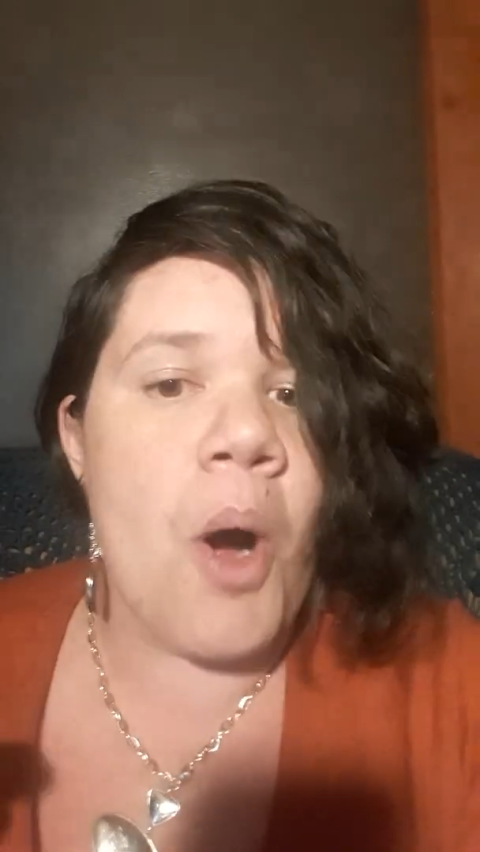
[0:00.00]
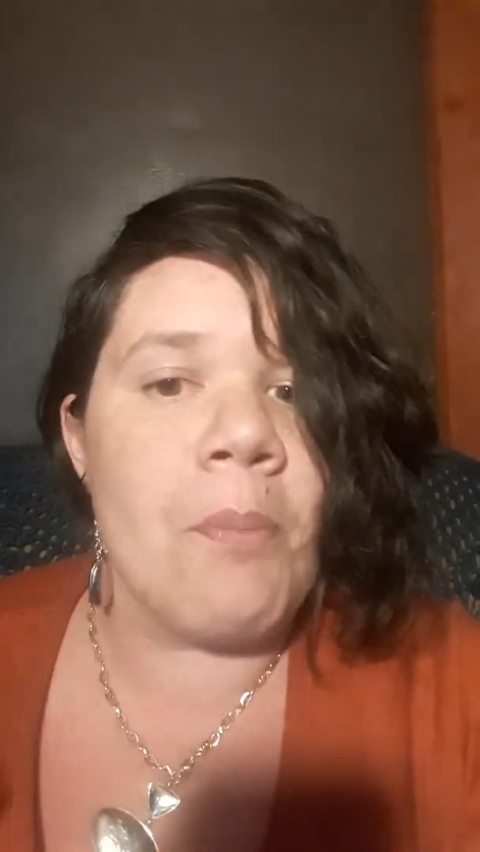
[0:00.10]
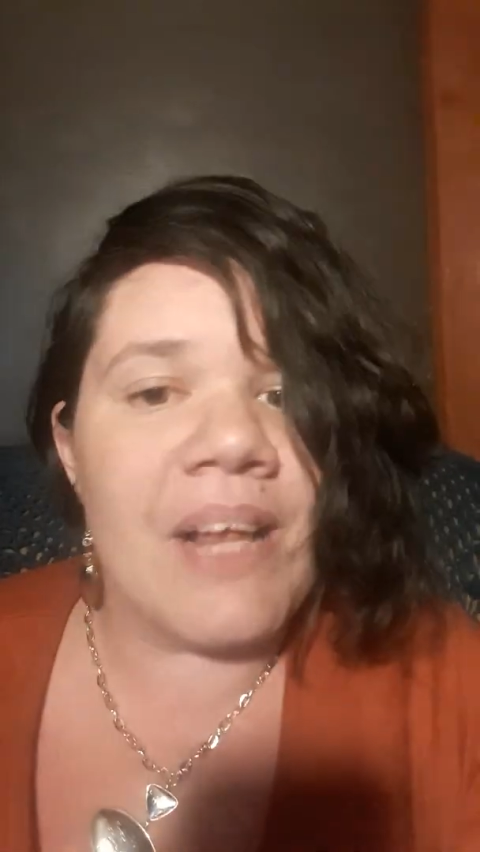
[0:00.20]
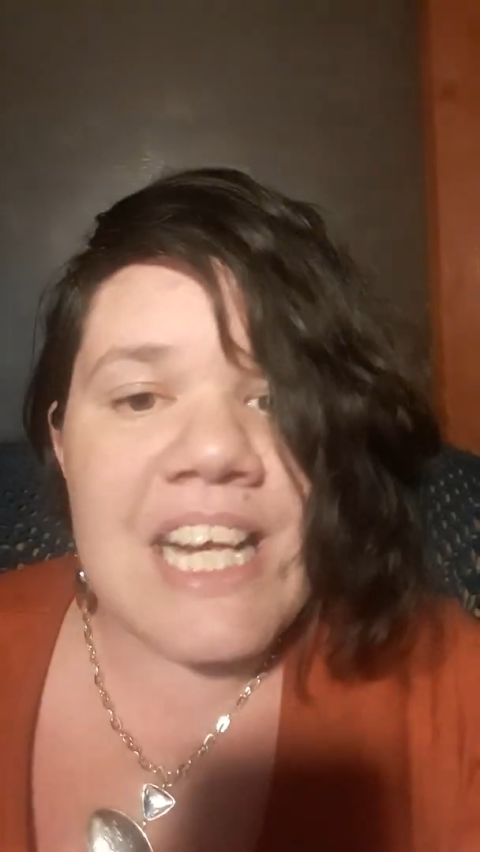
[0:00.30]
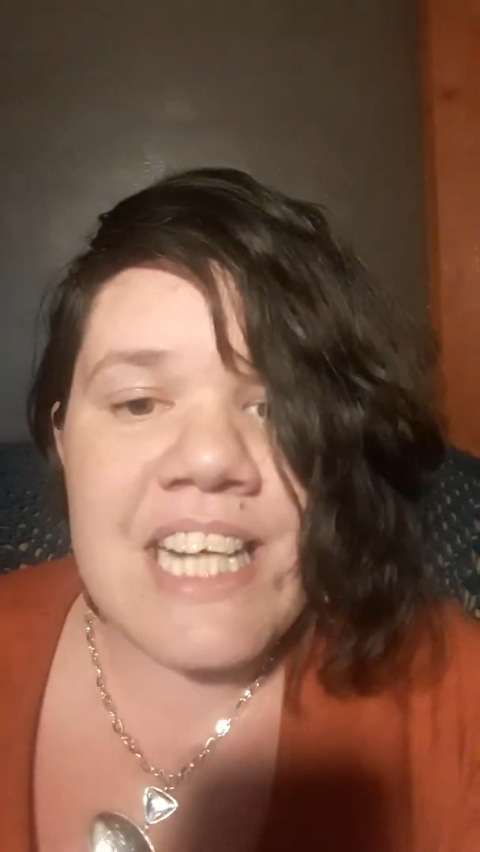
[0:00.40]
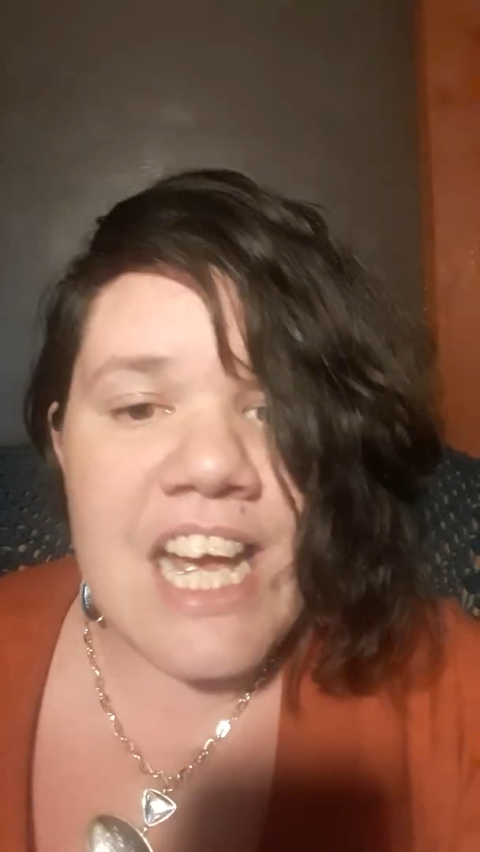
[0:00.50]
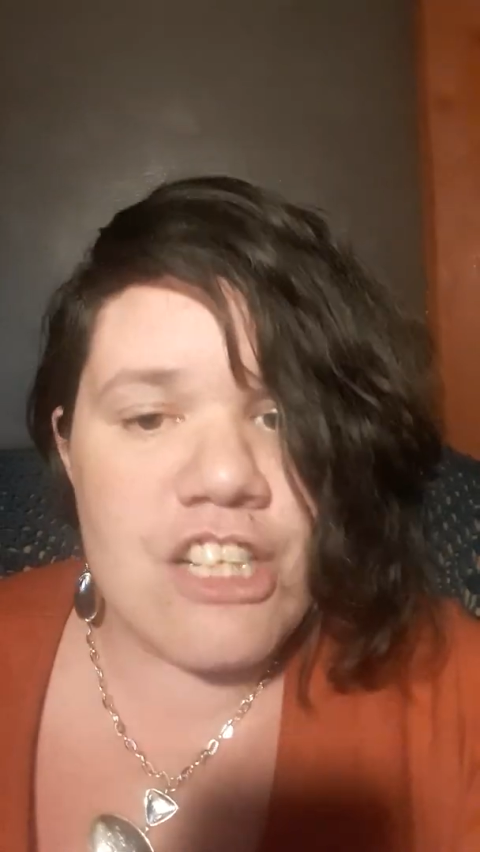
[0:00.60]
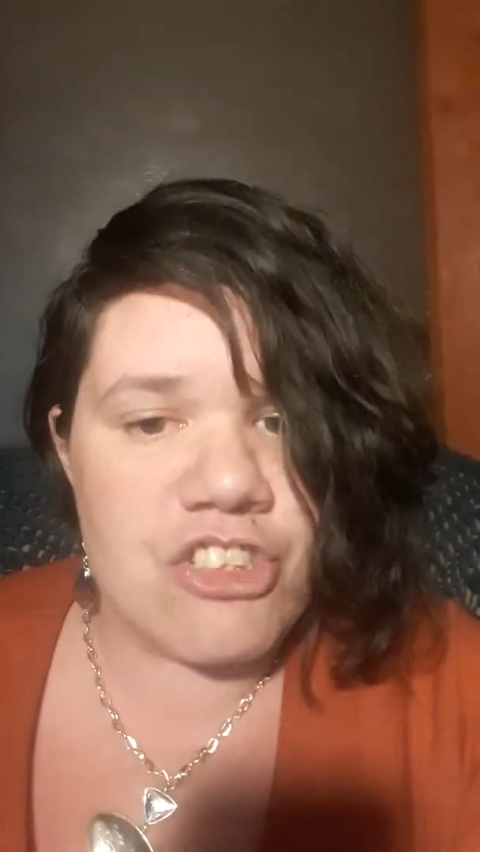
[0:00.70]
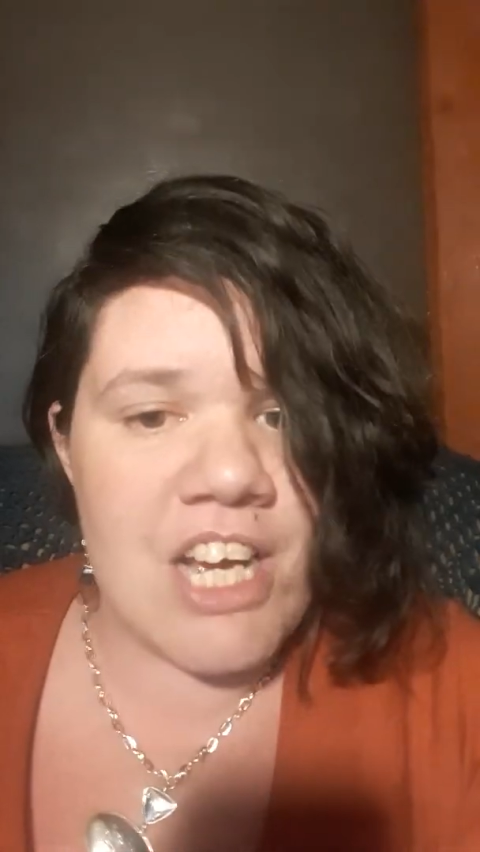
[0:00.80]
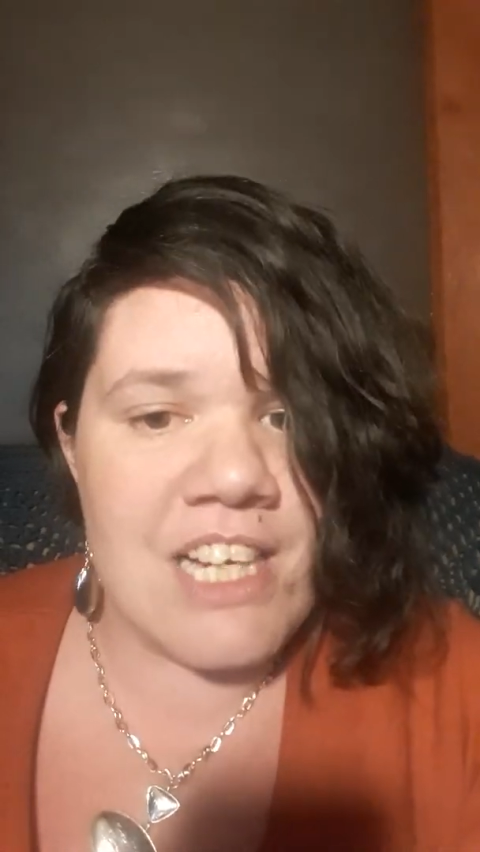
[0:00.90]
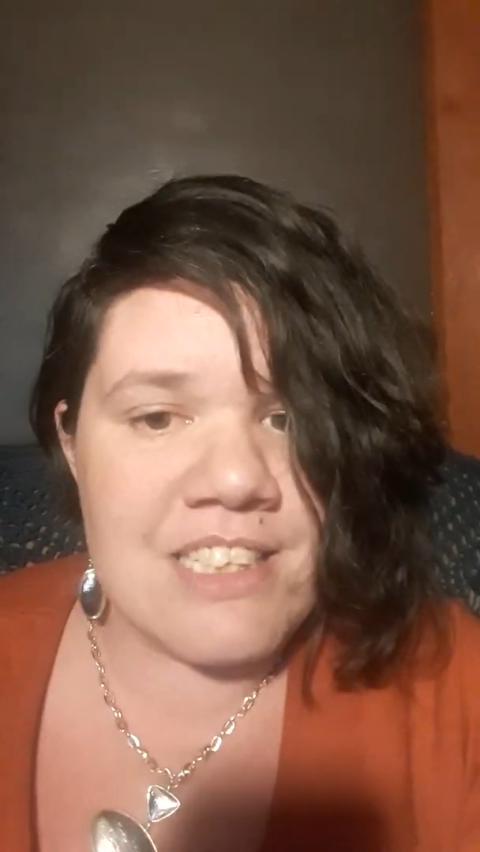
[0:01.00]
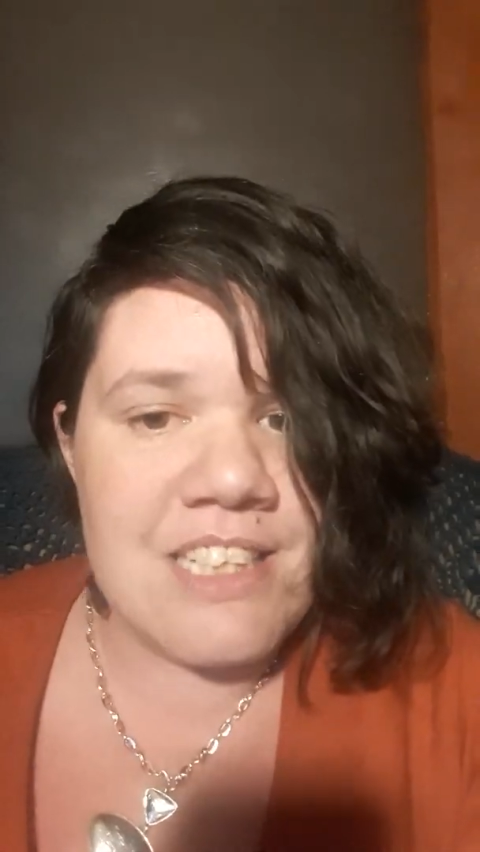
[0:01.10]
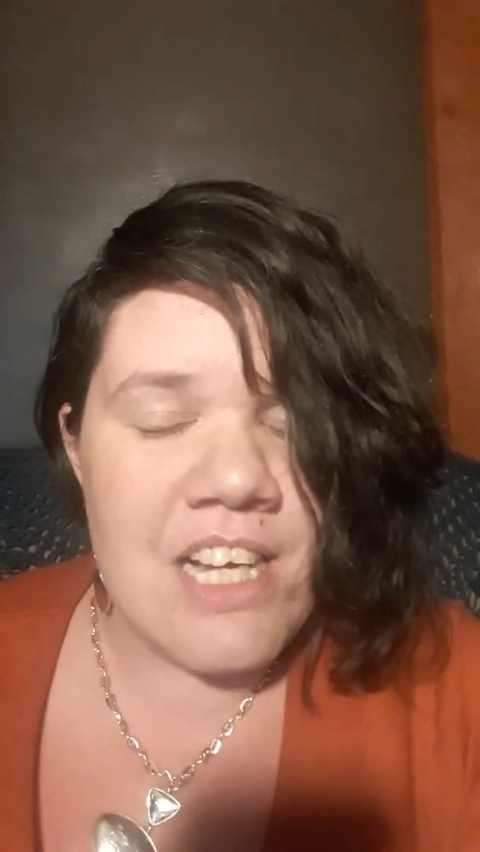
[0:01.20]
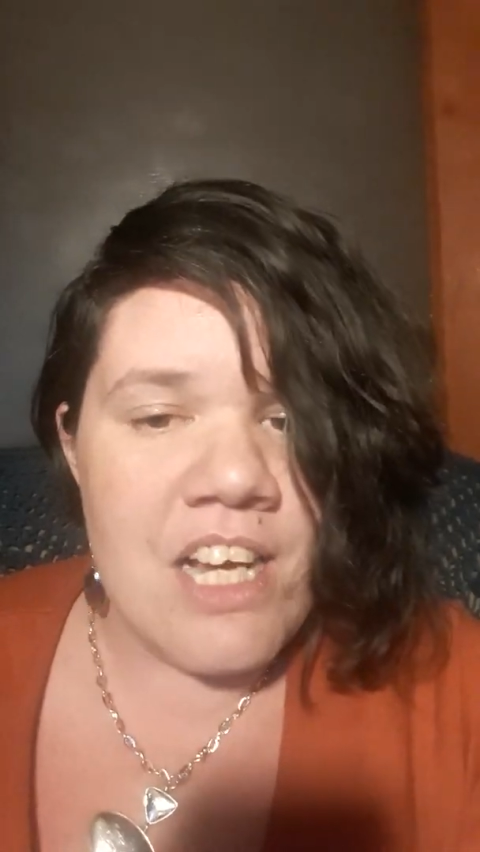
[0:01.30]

on plantations